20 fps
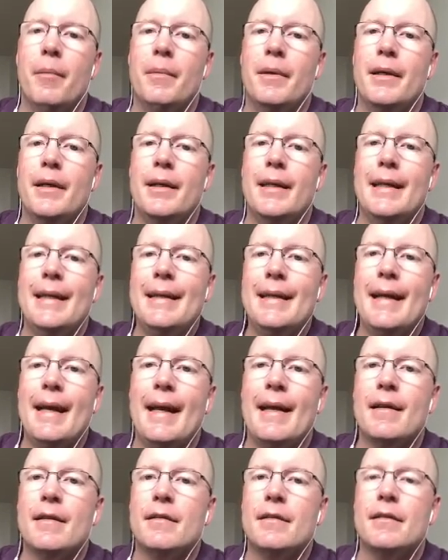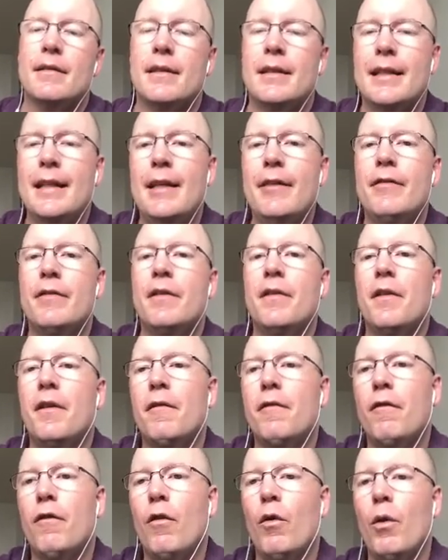index even the
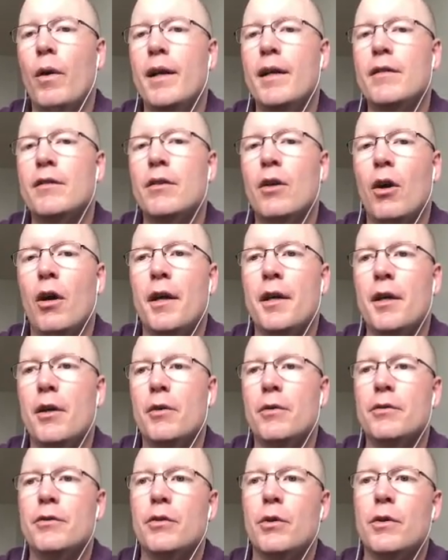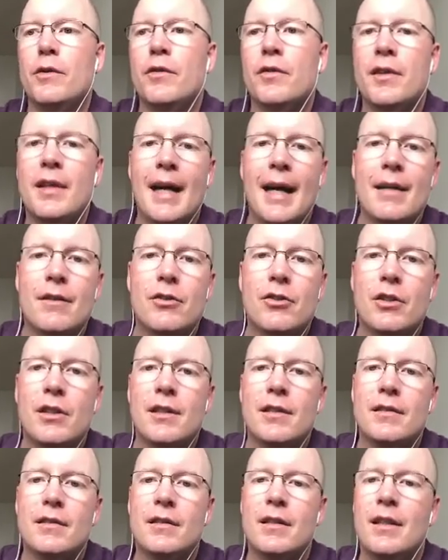voice audio. So it's not
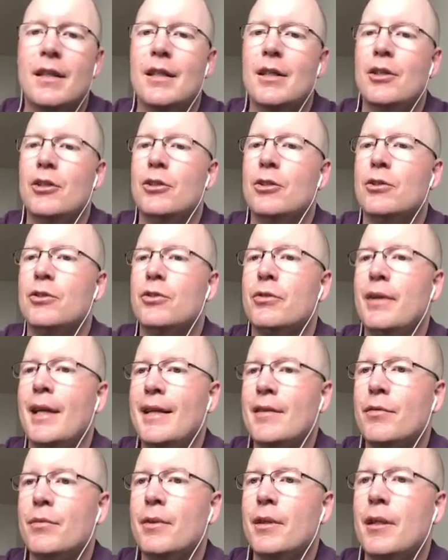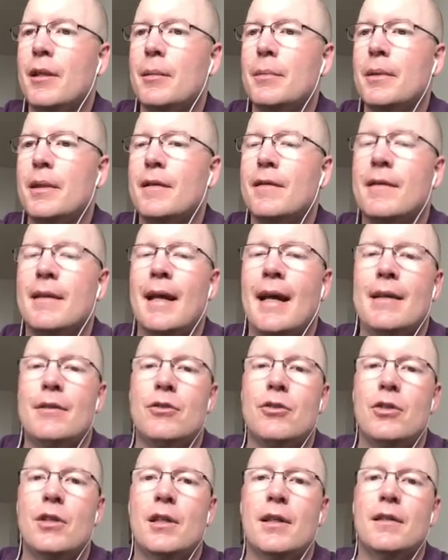just your transcript, it's not
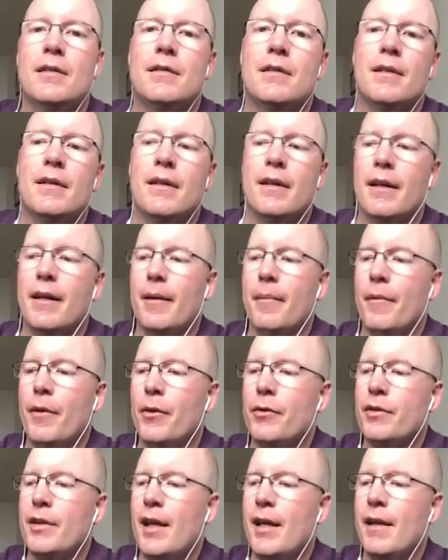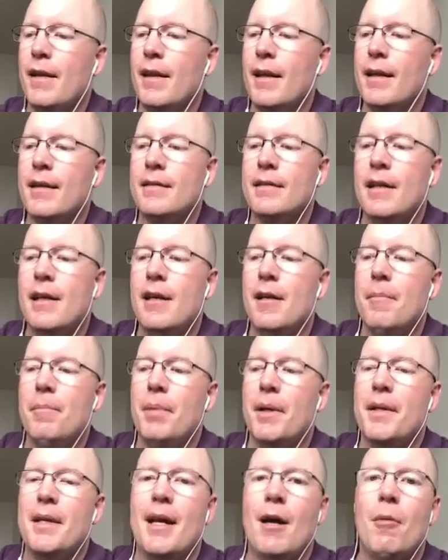just those kind of things,
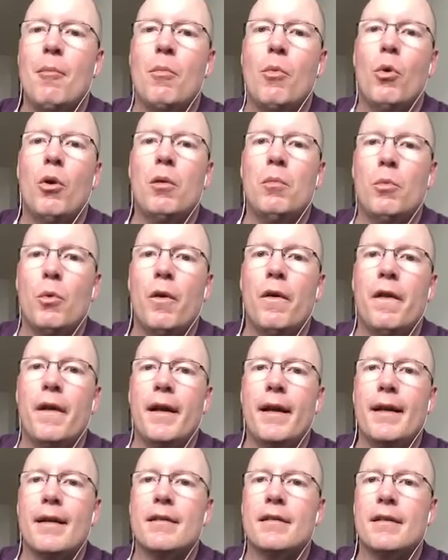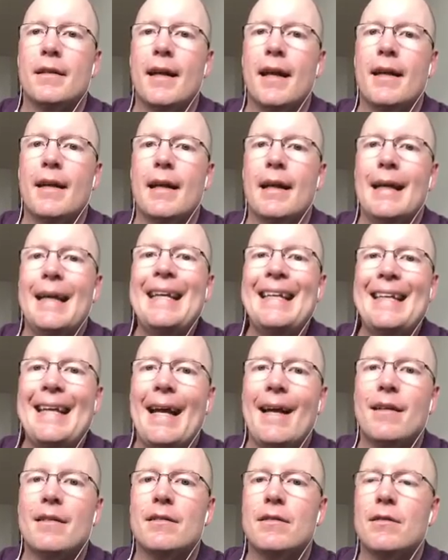but now more and more things are getting
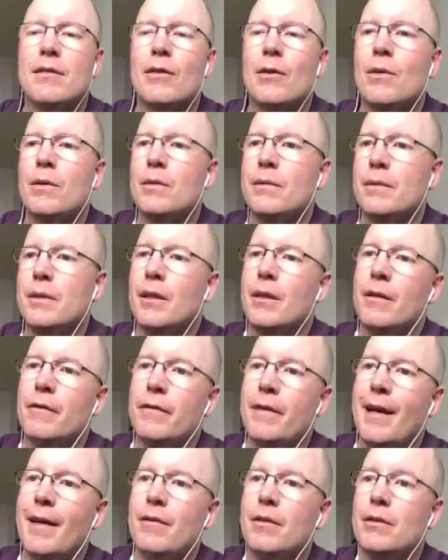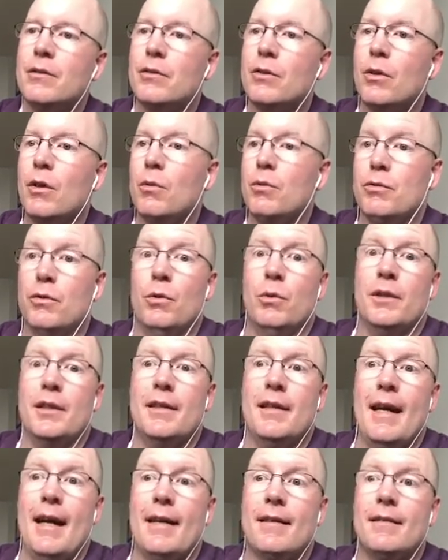indexed. So 5 years ago it was only
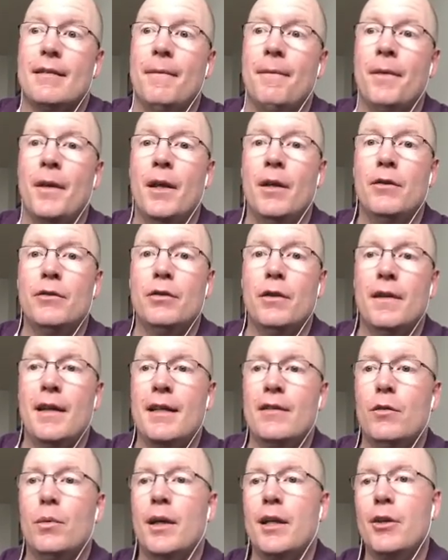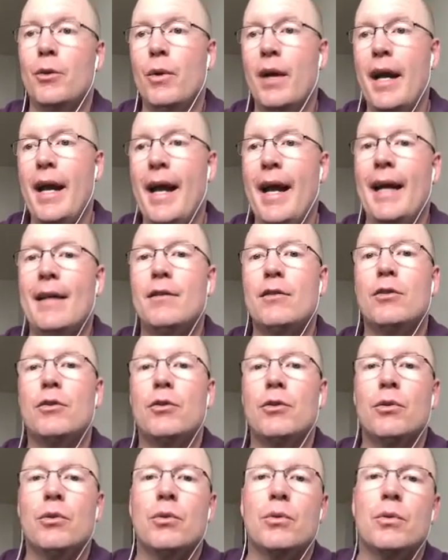text. So that's why you had to
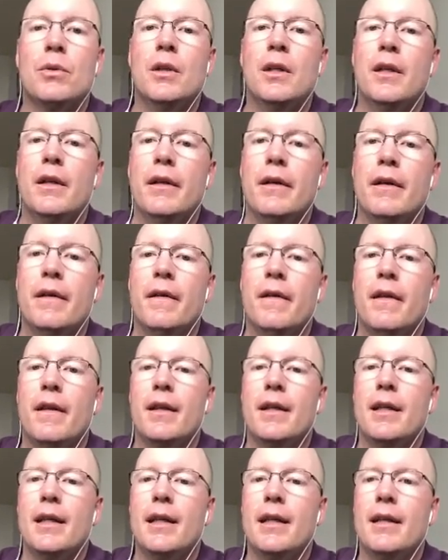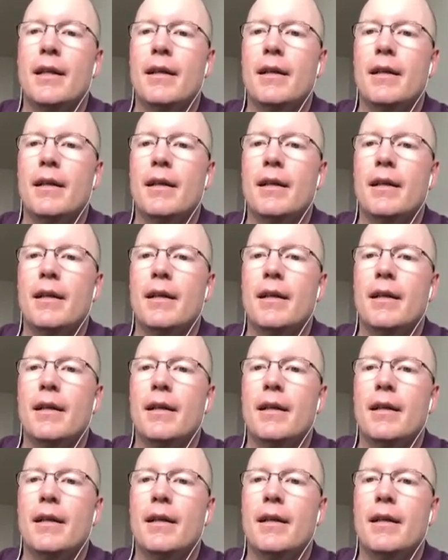do the